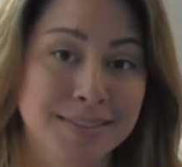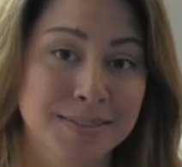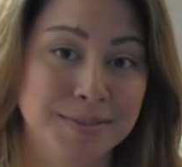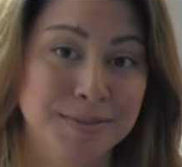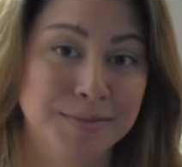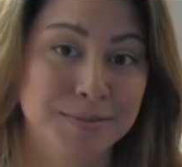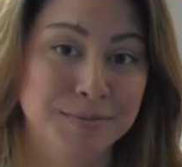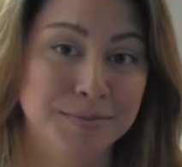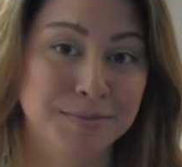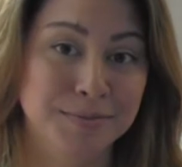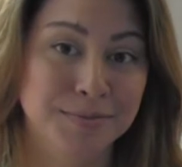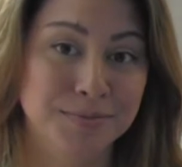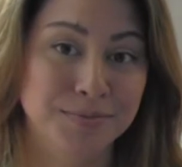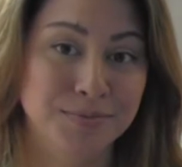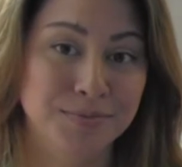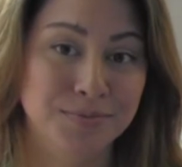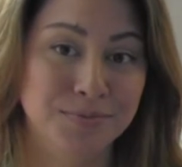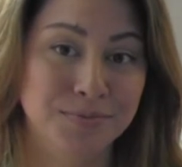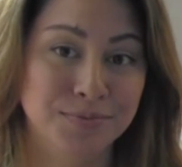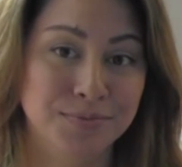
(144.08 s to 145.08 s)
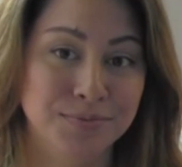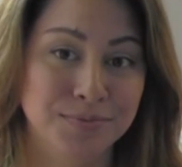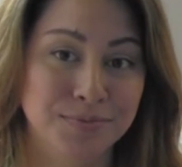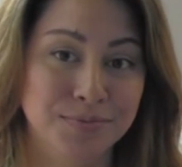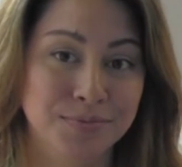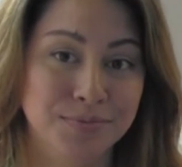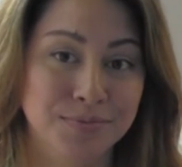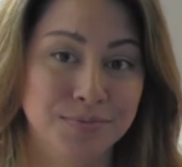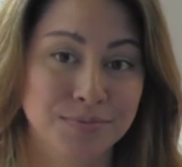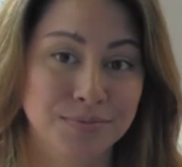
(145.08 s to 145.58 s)

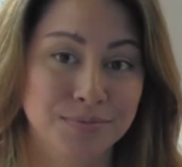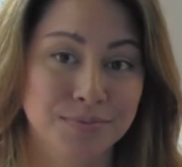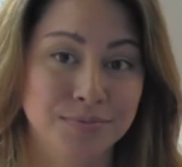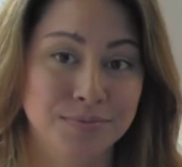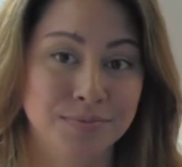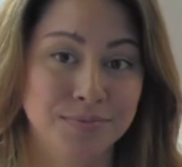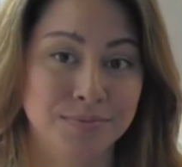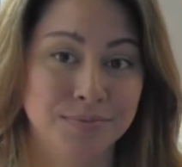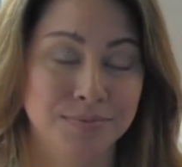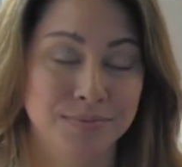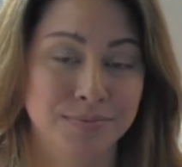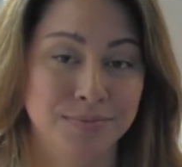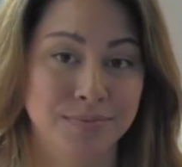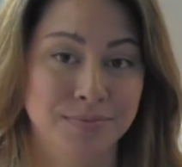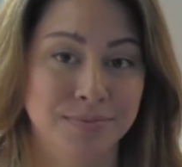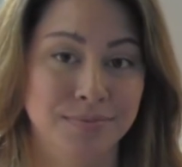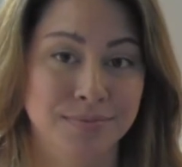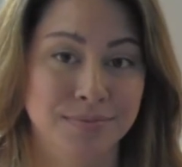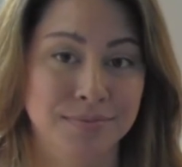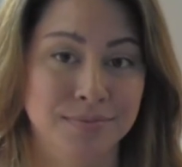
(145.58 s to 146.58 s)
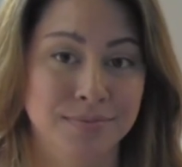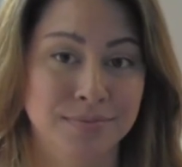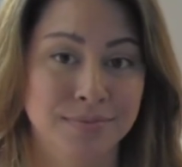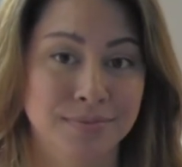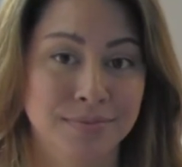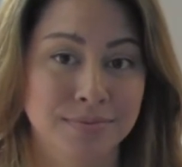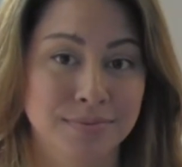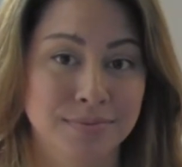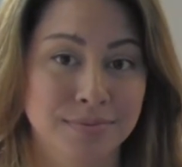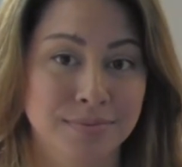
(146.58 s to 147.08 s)

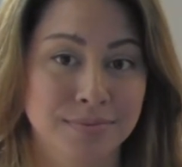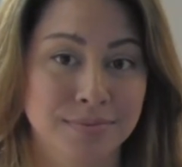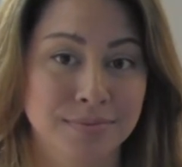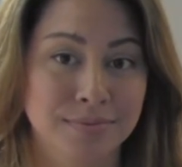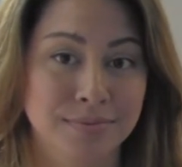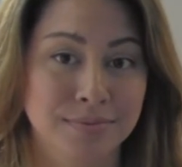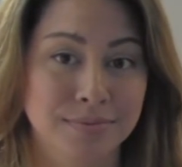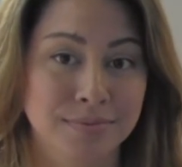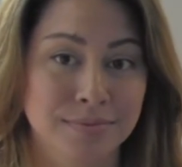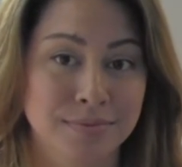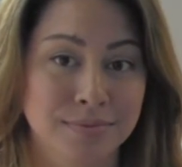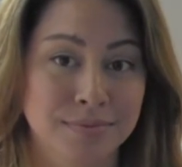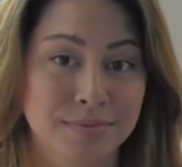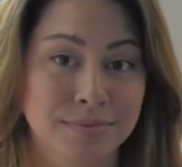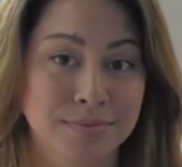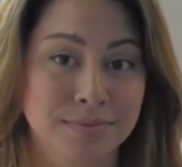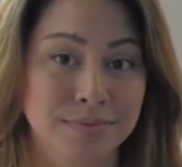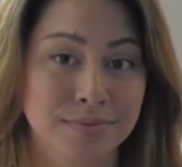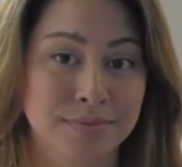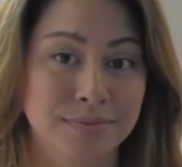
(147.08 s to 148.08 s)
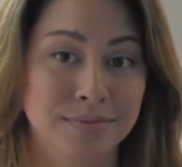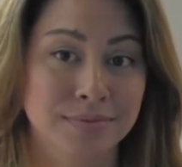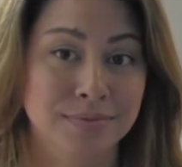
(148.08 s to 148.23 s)
The person shown says nothing.